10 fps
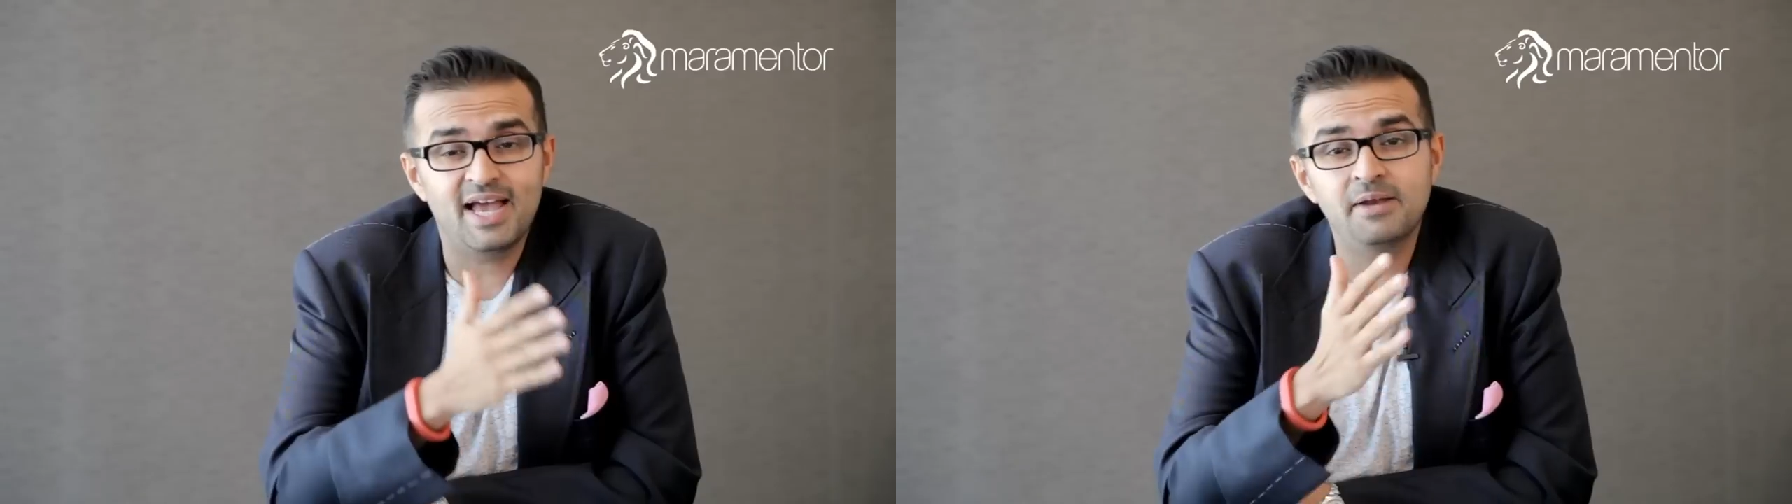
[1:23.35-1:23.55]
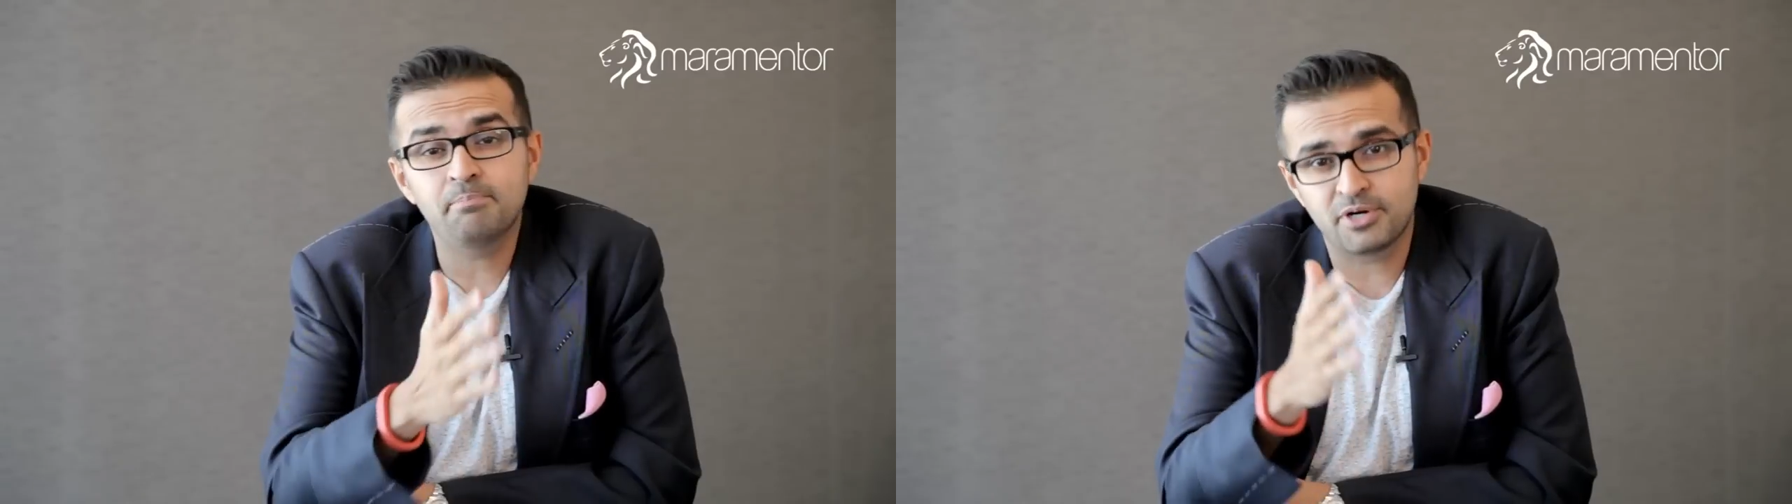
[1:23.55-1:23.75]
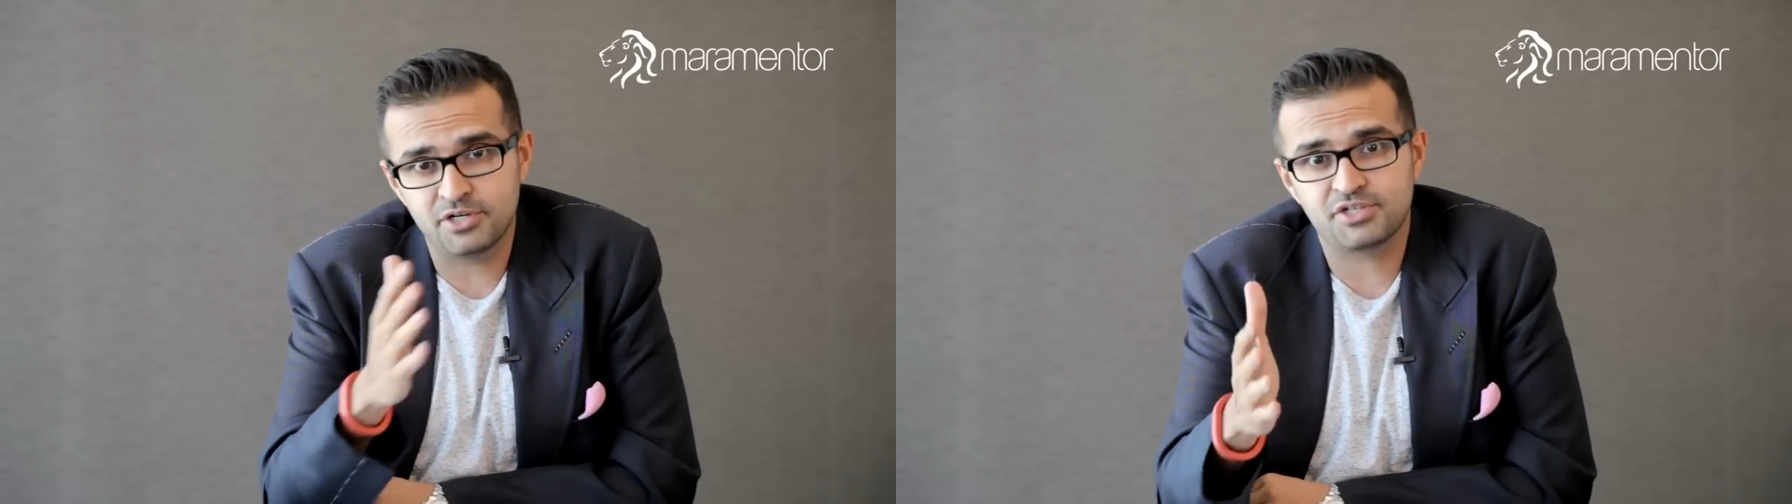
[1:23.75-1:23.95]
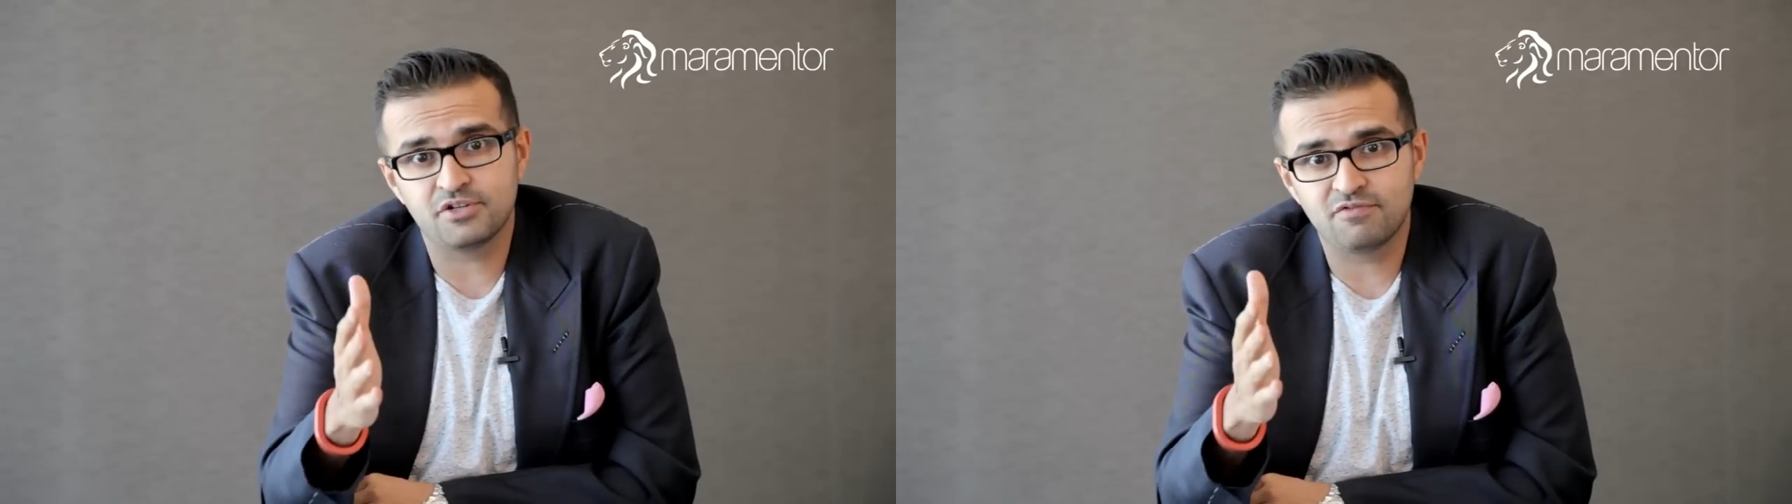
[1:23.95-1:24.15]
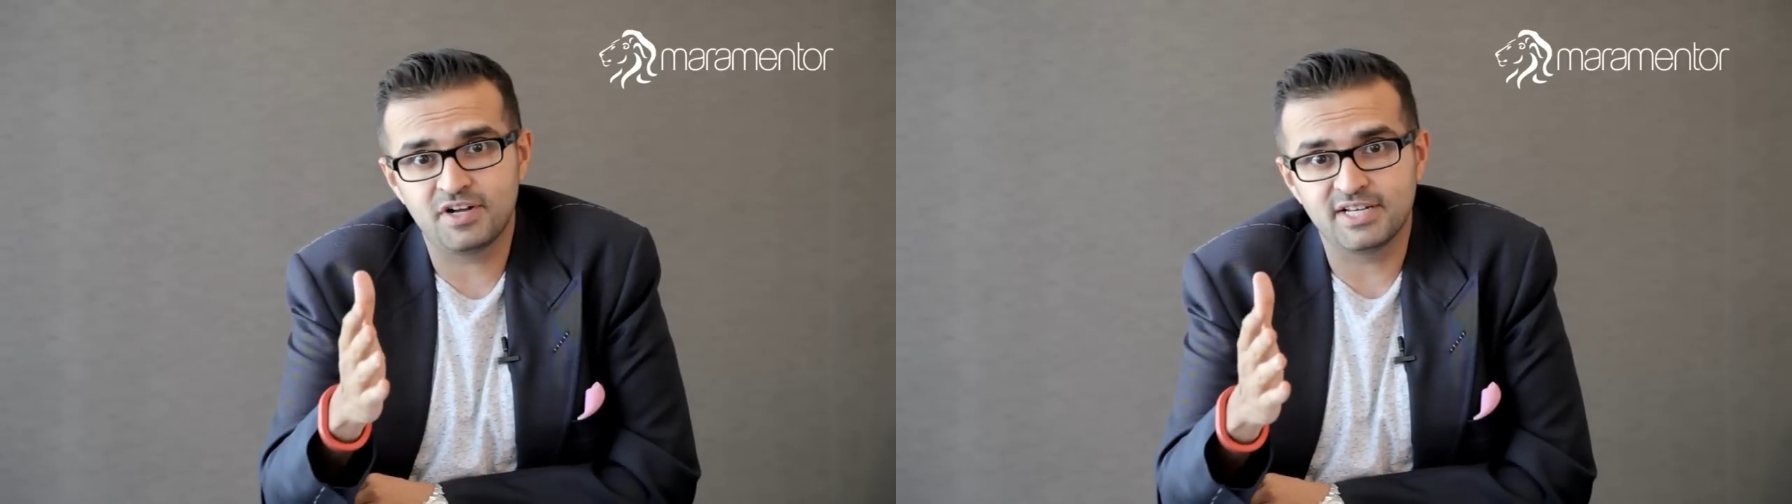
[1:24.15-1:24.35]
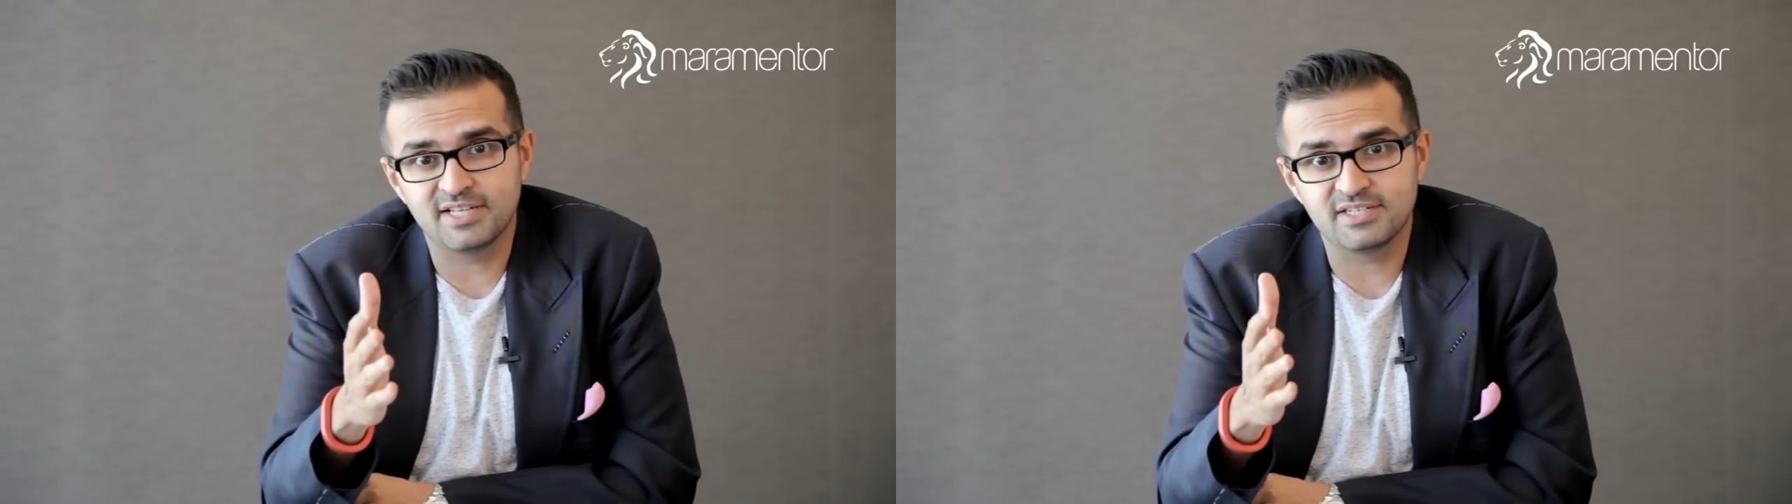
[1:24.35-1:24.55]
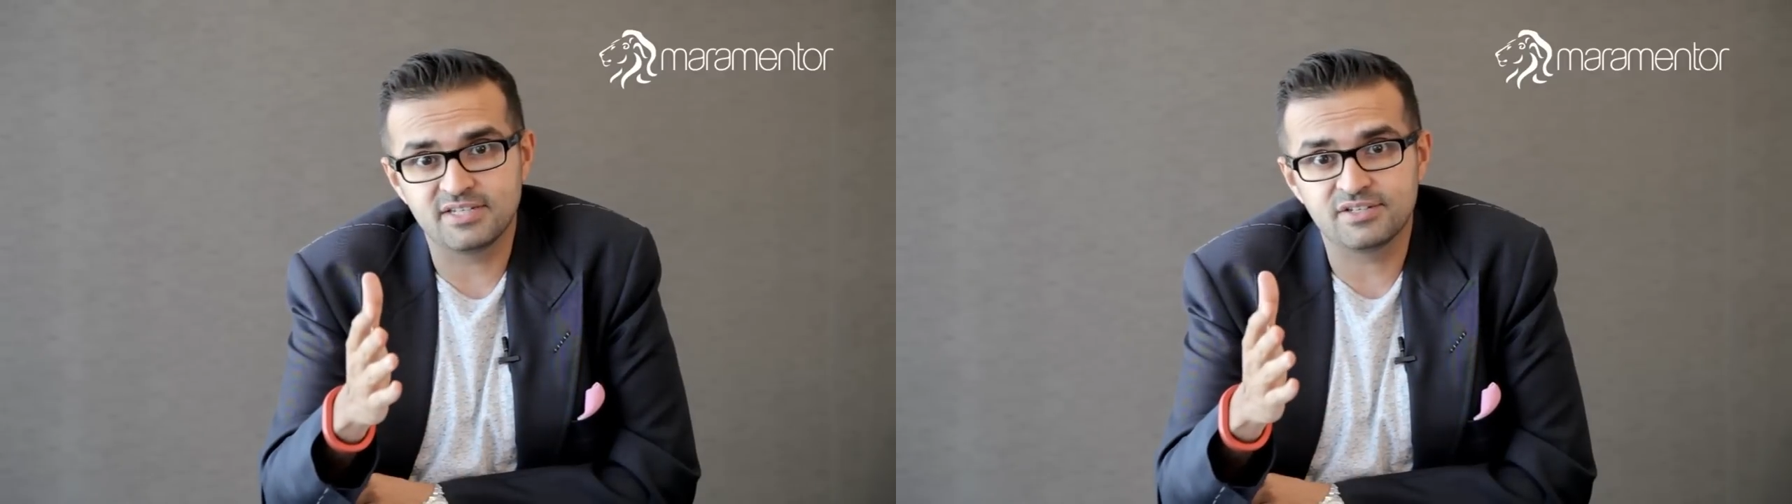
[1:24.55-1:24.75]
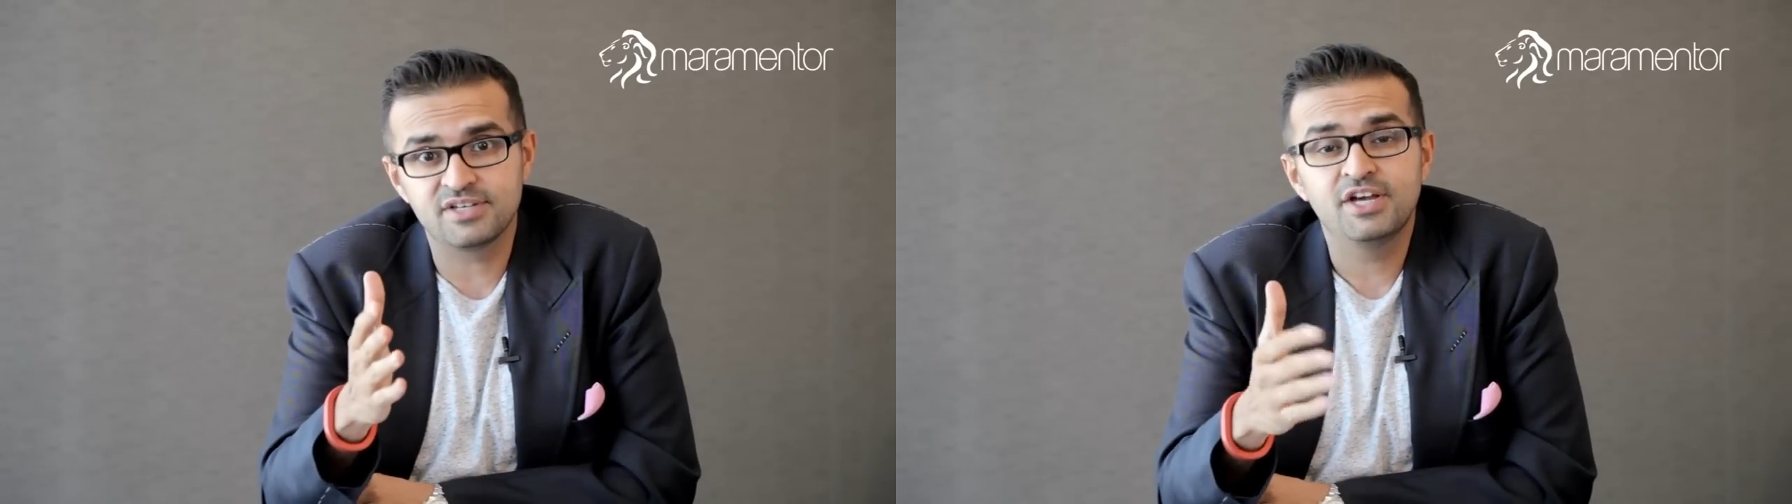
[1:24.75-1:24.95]
and personal
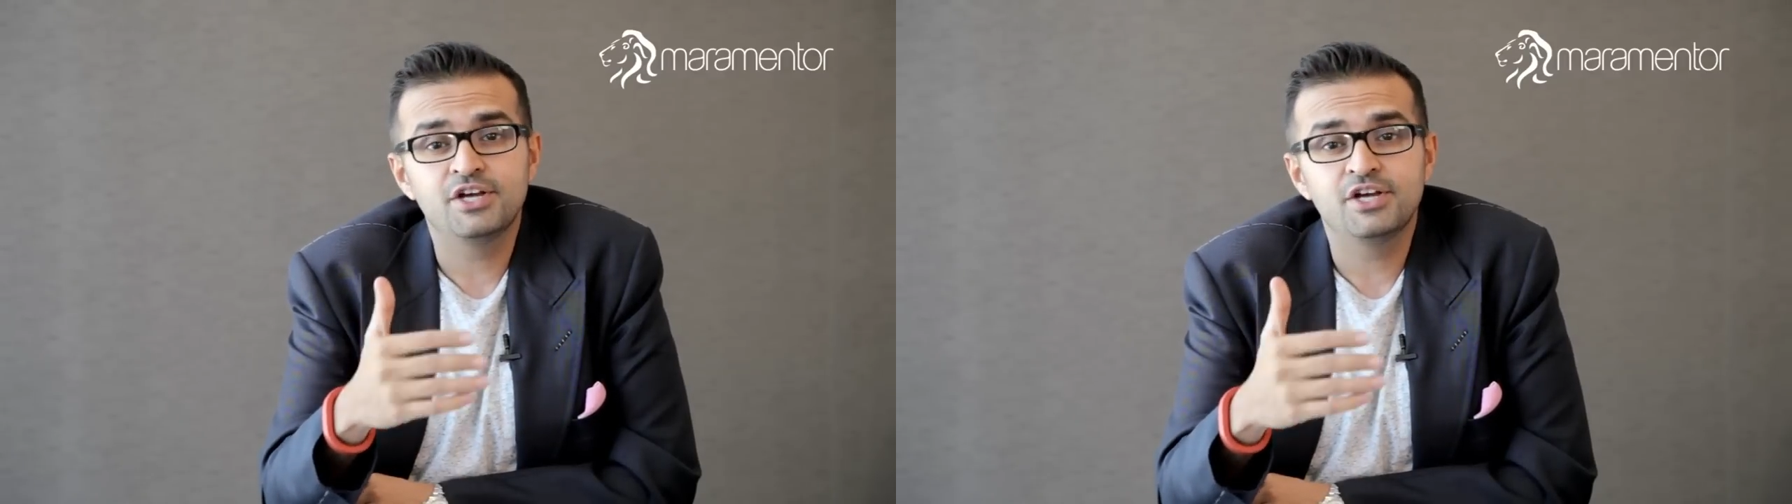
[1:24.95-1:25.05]
finances